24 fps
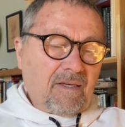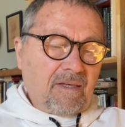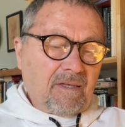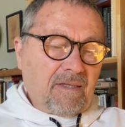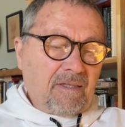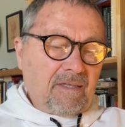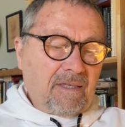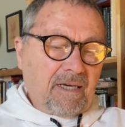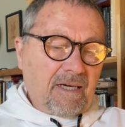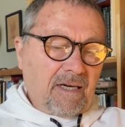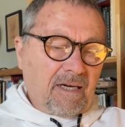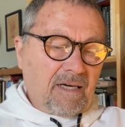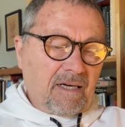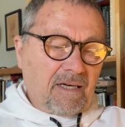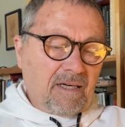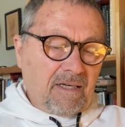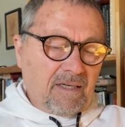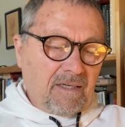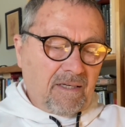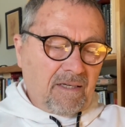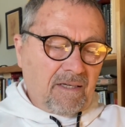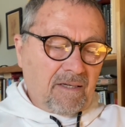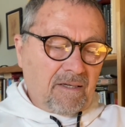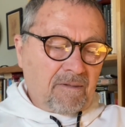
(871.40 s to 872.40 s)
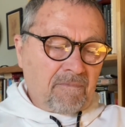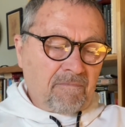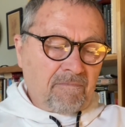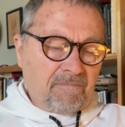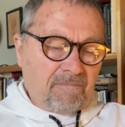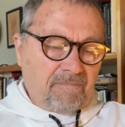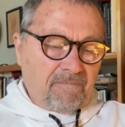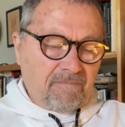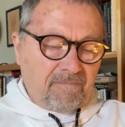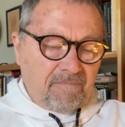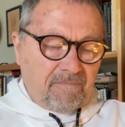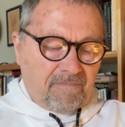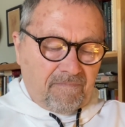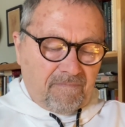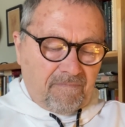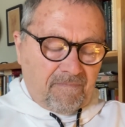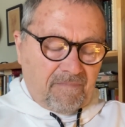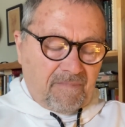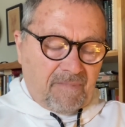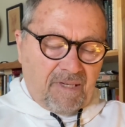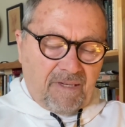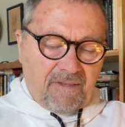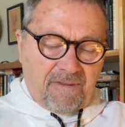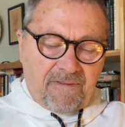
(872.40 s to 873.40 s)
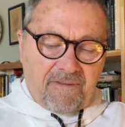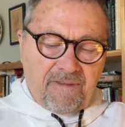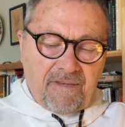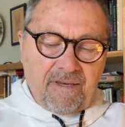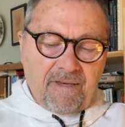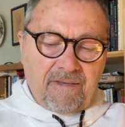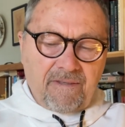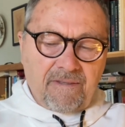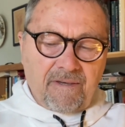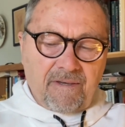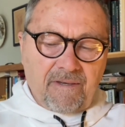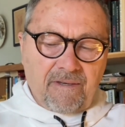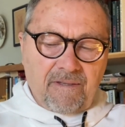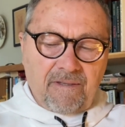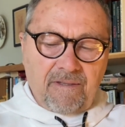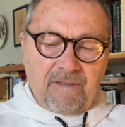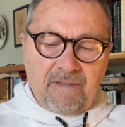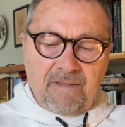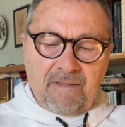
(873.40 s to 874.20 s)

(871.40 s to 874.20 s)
yeah, I think that